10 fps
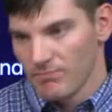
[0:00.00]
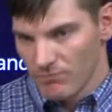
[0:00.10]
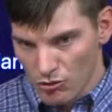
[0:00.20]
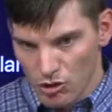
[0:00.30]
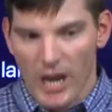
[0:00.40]

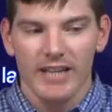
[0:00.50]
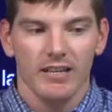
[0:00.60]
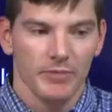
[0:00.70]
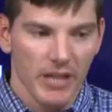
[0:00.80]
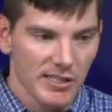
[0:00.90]
Jacob
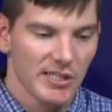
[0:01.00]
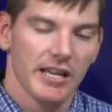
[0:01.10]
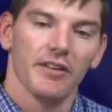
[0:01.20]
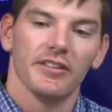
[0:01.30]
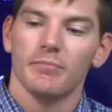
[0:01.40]
does
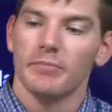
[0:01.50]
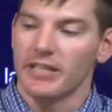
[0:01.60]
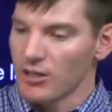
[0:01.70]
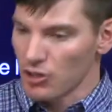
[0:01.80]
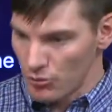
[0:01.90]
tell them,
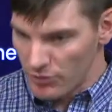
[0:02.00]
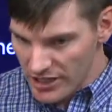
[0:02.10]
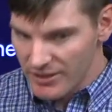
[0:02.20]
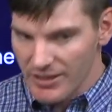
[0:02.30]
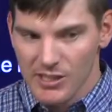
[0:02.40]
because you
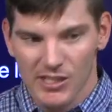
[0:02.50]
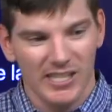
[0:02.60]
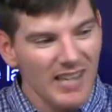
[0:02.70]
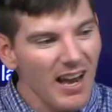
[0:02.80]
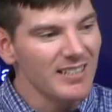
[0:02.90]
did this, it's
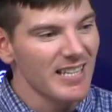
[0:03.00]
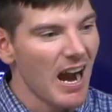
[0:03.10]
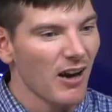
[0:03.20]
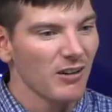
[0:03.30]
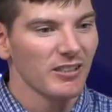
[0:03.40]
not
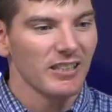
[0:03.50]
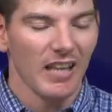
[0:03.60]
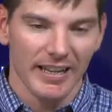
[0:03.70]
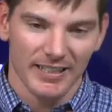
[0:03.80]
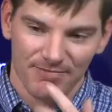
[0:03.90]
entirely
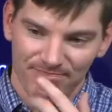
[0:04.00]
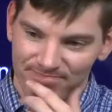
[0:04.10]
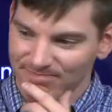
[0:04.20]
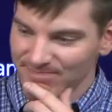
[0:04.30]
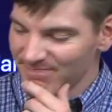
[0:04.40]
like
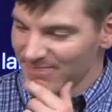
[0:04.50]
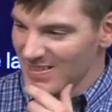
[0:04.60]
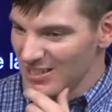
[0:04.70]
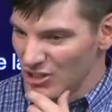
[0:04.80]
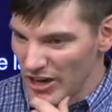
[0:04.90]

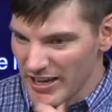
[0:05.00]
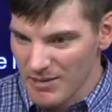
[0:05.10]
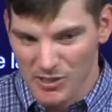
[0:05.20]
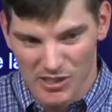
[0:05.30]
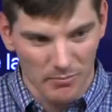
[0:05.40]
Jacob
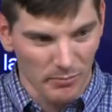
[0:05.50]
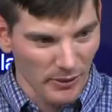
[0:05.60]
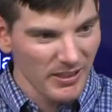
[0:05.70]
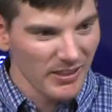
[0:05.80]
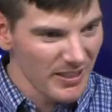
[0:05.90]
is
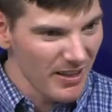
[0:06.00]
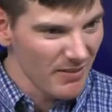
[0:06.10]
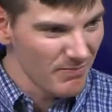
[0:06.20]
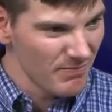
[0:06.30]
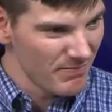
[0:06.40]
completely
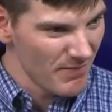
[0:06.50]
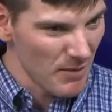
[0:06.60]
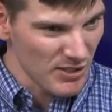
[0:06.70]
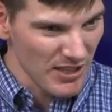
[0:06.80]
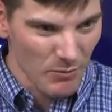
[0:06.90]

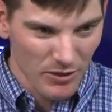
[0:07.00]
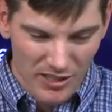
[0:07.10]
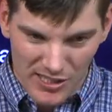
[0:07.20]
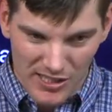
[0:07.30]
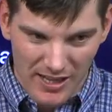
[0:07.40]
upset with
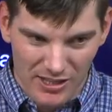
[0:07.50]
his sons.